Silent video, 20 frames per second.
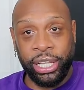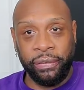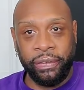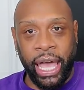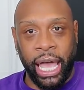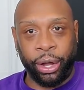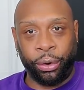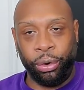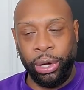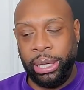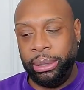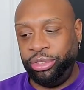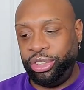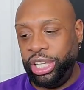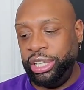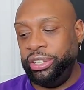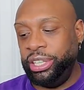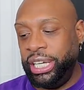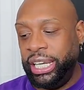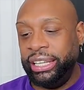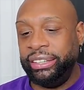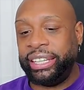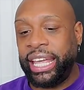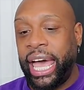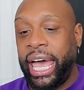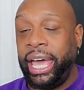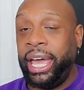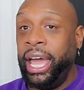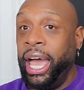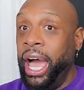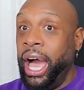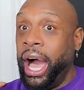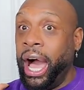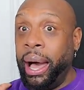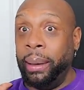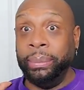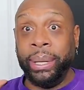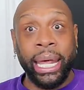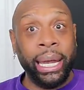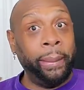They've got cream cheese inside.
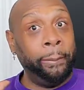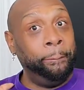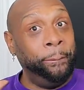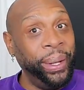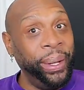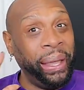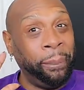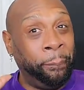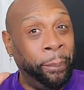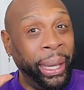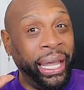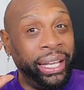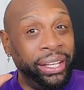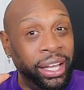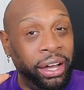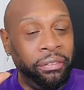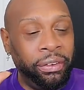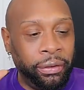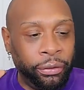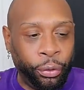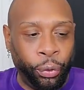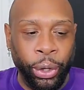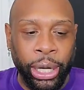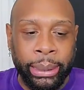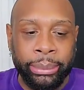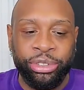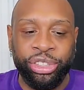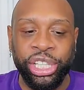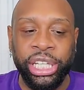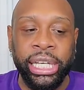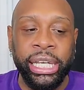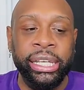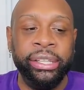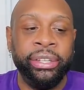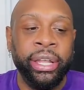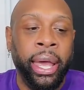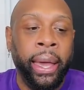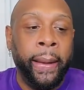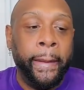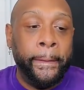I'm not a big, big lover of cream
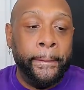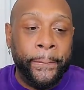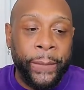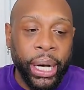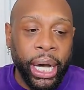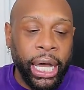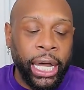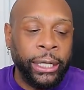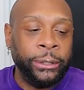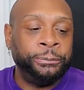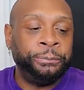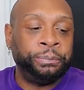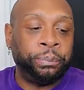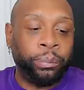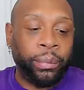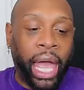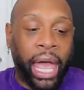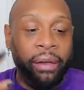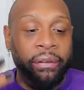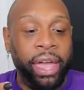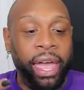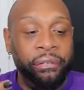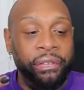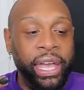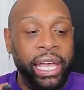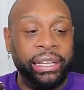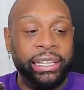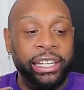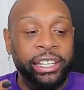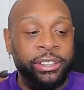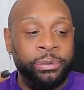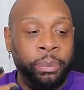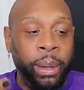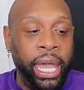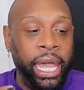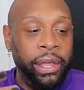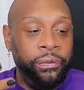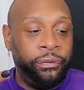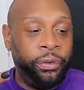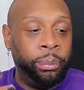cheese, but I have had these
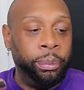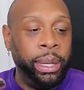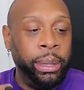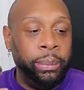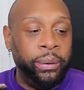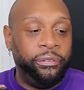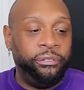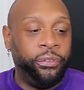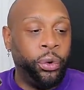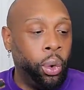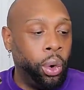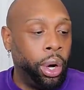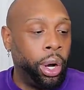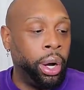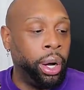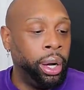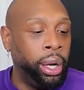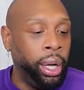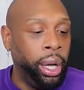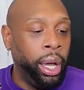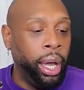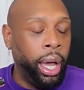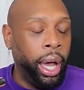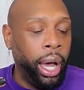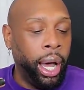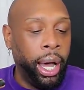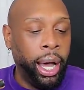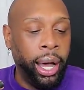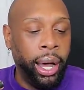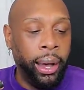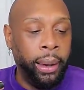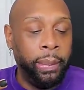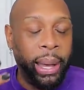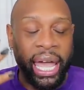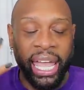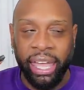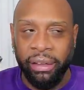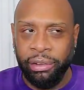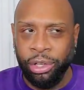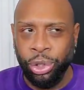made for me before uh,
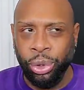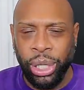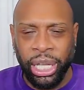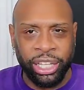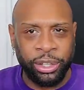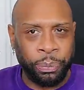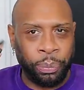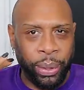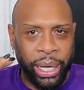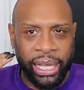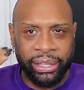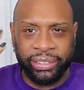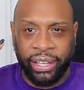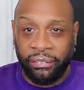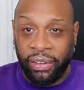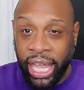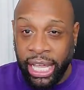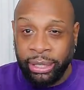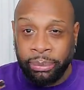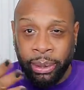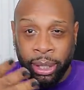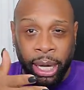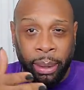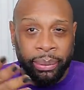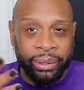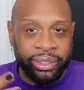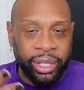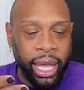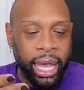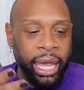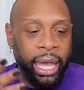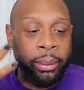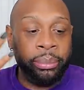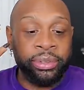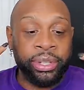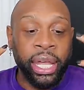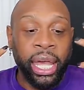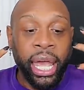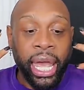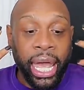by Heavy Duty Express. I've had them a couple
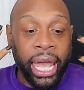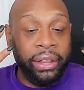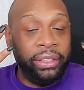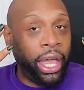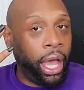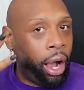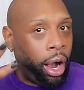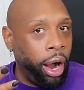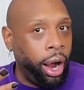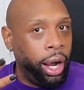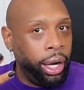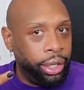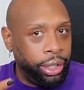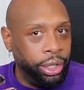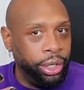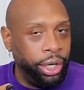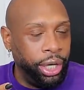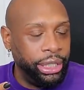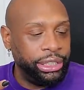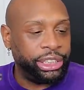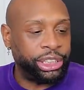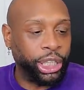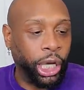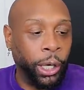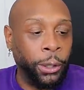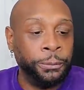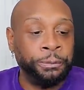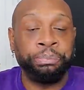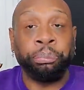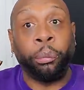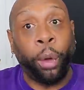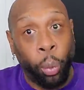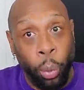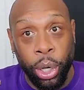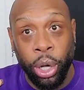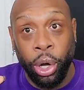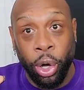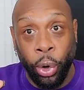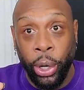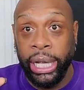times, and they are good. So
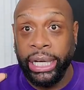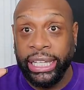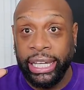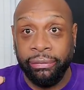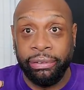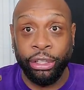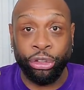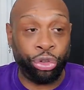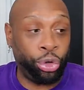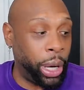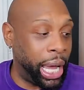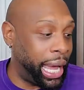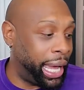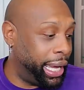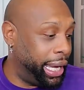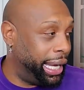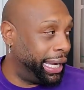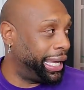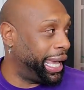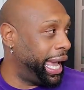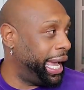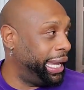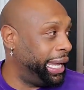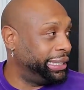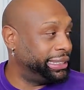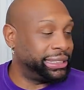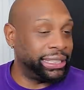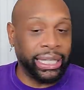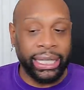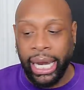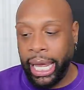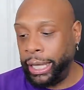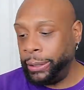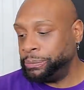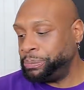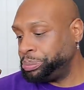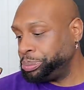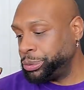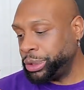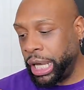we're going to go ahead and give it a try again today.
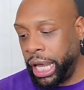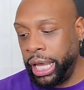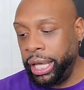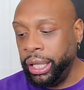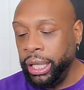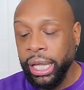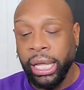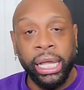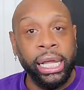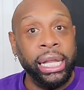Okay?